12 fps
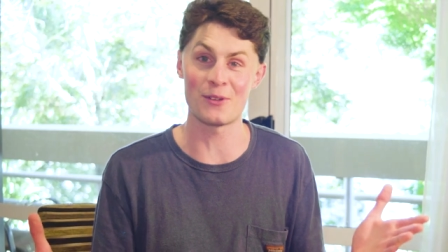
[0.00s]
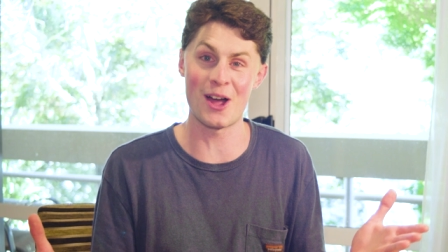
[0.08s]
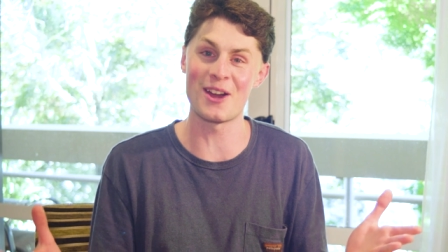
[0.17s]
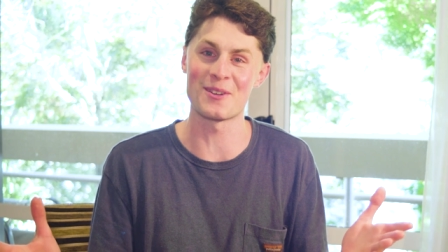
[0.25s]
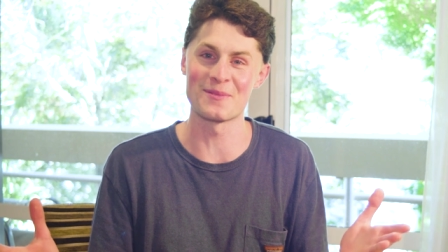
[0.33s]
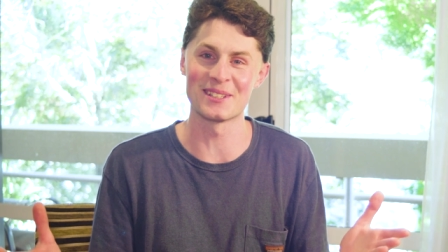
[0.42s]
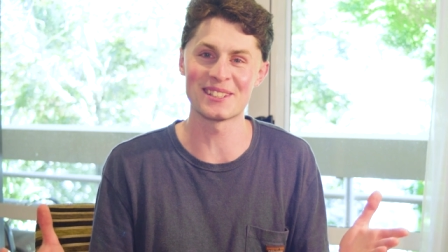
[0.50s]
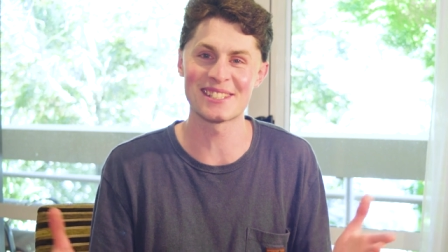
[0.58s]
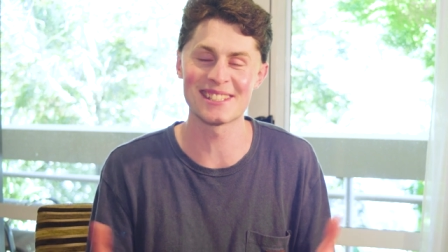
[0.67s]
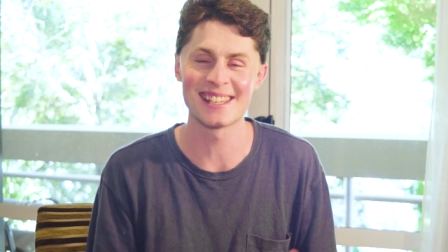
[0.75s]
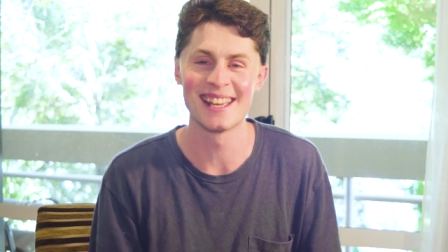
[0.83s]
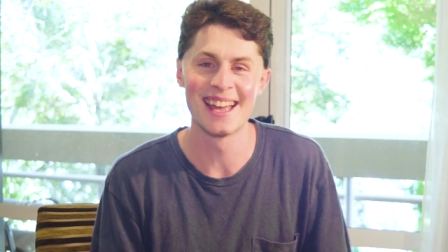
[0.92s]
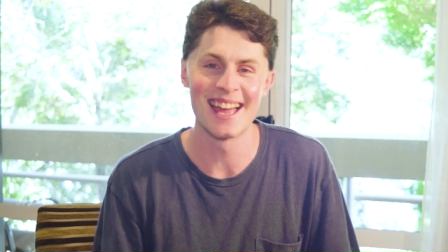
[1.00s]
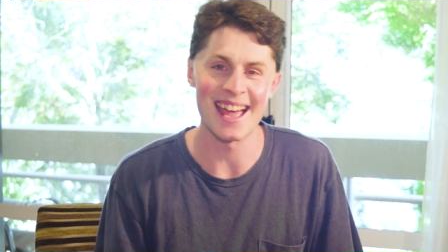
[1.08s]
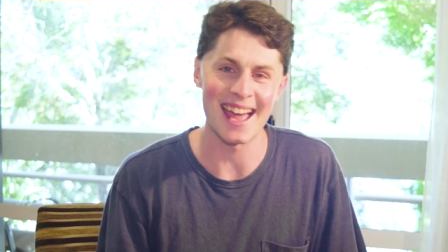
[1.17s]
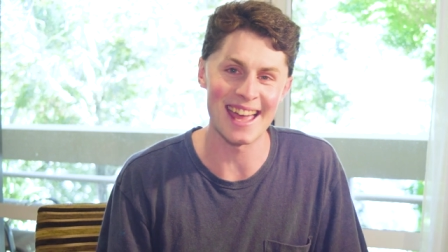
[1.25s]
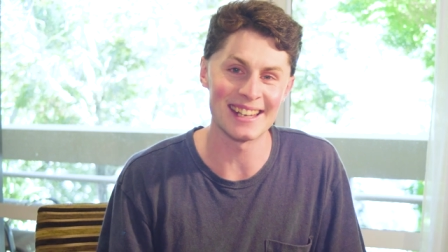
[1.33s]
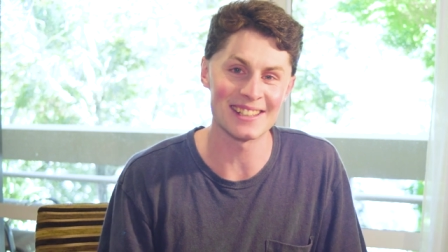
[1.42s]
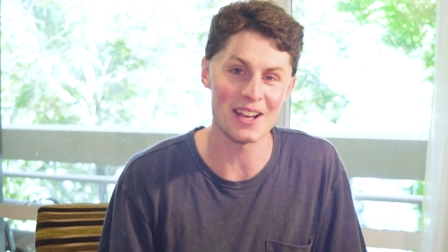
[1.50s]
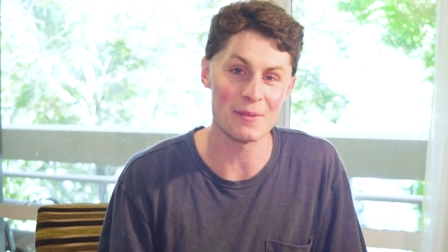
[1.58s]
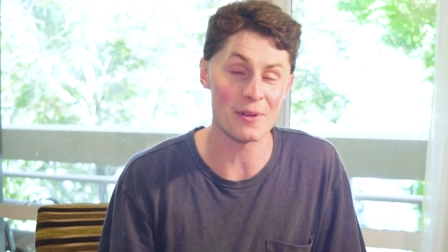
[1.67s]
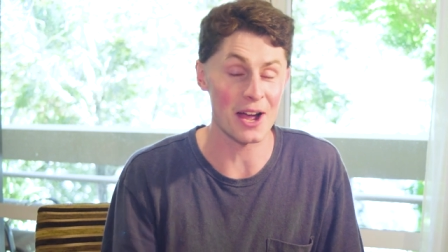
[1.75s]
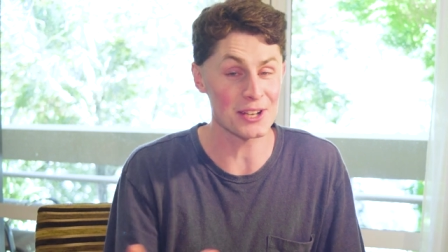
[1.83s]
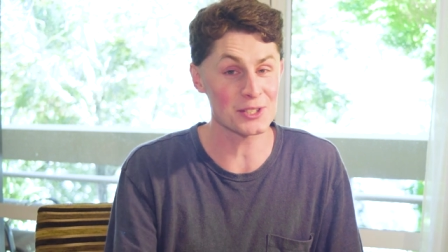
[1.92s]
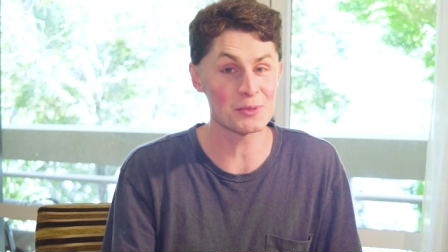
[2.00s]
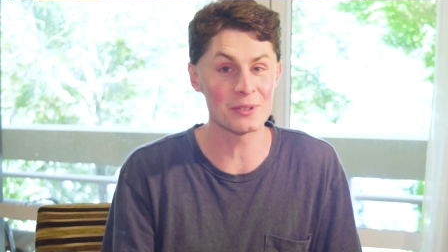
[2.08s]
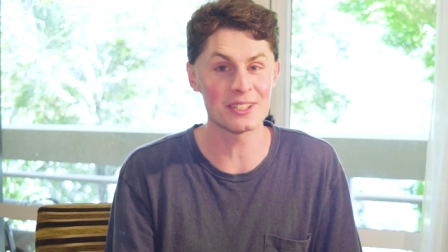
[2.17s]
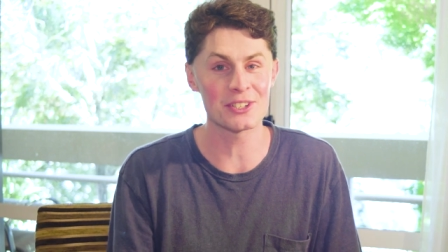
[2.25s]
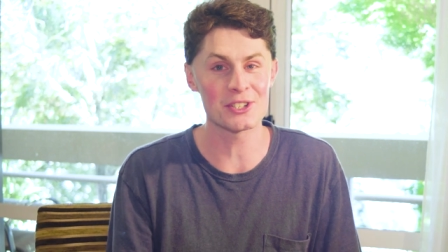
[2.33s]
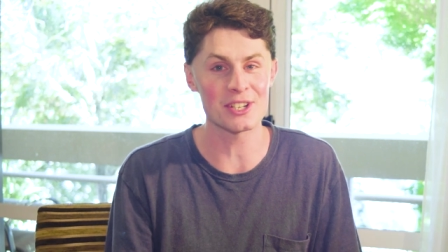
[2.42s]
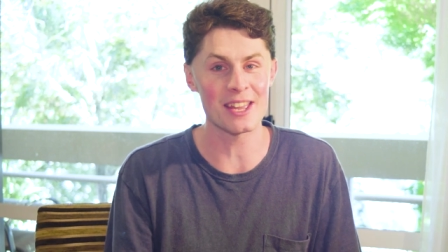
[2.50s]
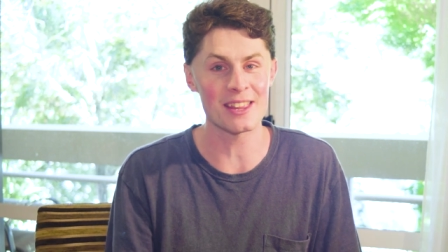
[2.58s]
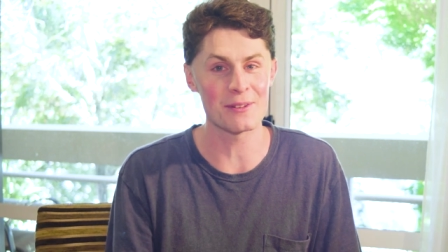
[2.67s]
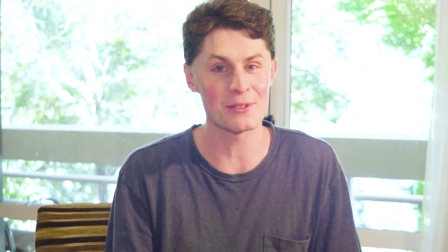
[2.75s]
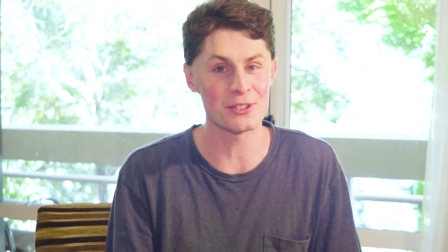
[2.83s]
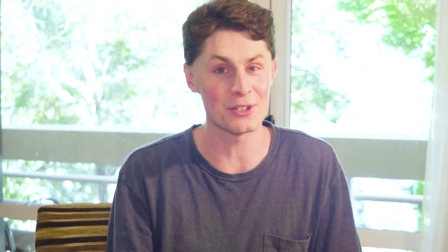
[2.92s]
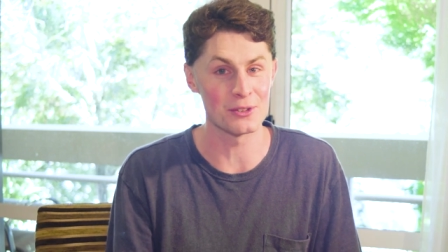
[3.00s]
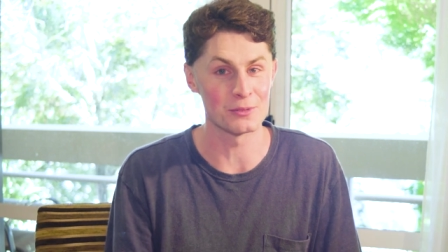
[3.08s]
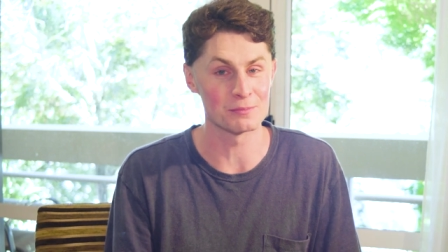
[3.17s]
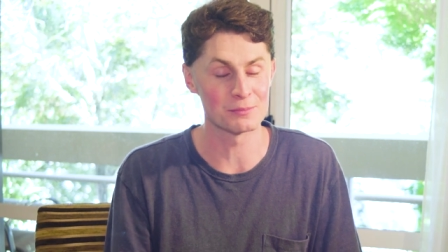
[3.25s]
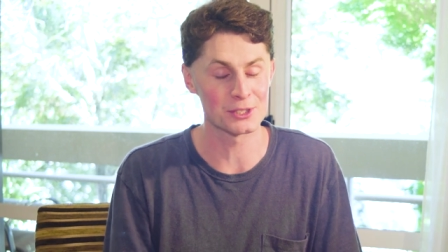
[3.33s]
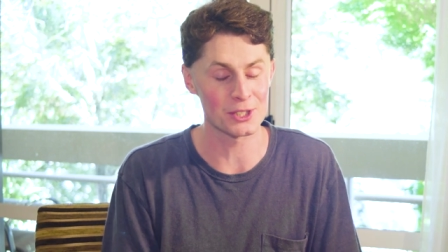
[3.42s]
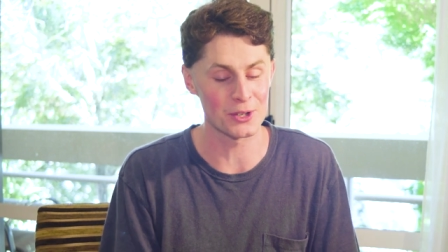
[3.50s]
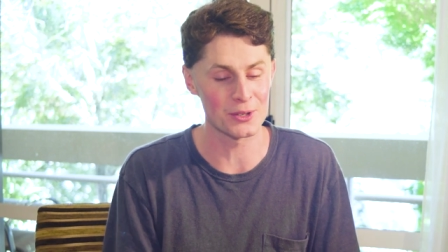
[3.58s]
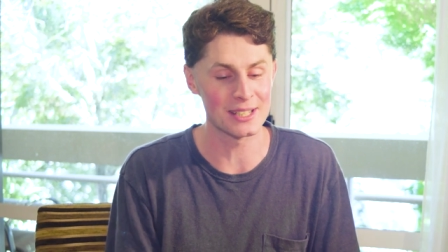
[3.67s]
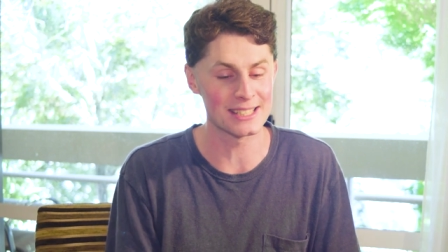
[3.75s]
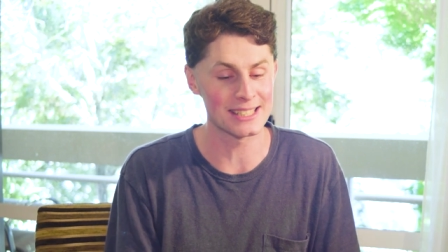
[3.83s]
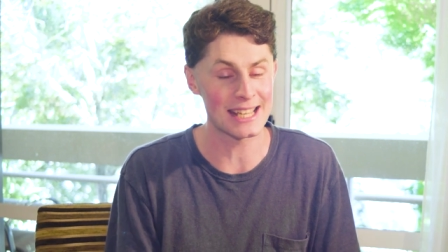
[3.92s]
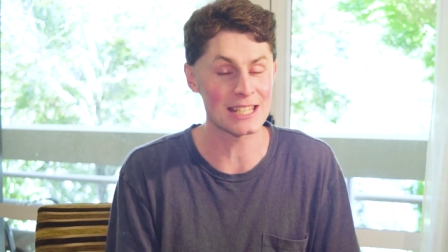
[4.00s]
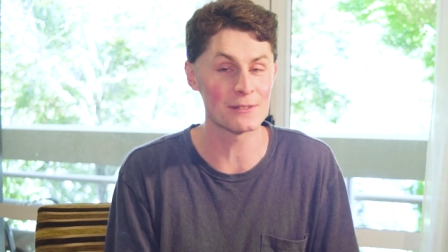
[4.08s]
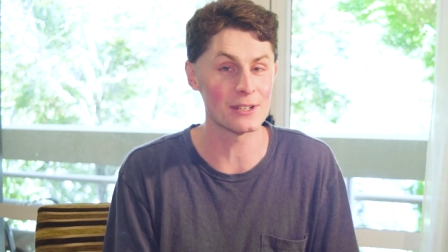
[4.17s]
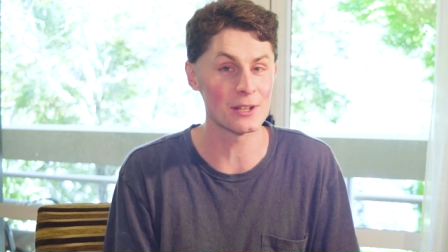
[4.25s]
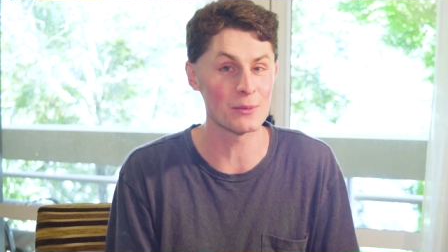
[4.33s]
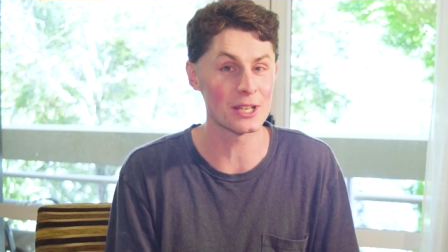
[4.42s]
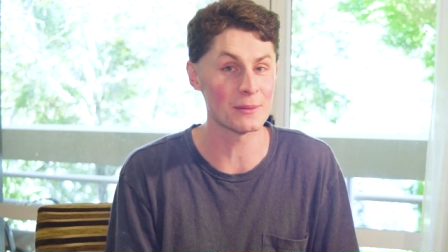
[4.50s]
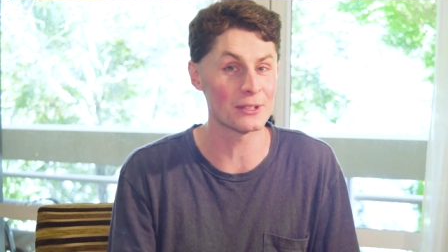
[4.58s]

environments. And um, I just wanted to share that with you. So in today's video, we're